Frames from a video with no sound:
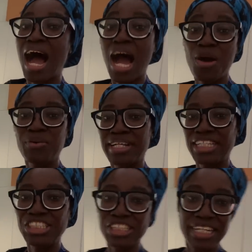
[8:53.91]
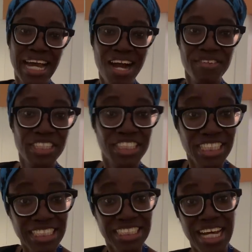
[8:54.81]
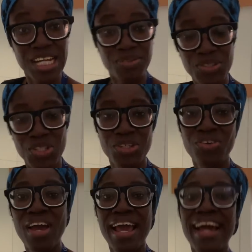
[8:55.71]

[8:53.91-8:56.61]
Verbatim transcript: I would enjoy having a chit chat with you,